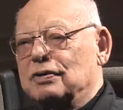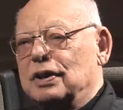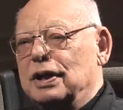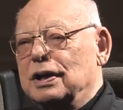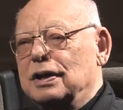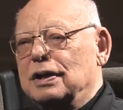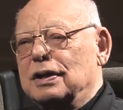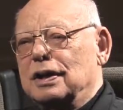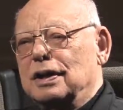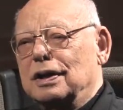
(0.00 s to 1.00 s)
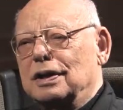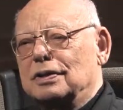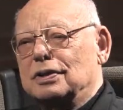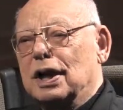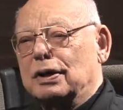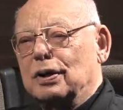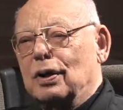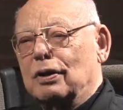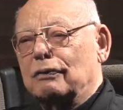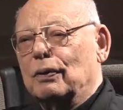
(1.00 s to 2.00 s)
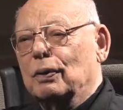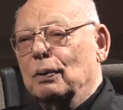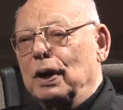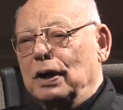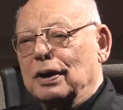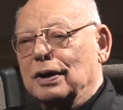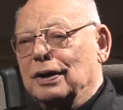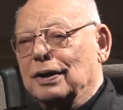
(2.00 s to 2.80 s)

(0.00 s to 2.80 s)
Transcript: City stockyards for a week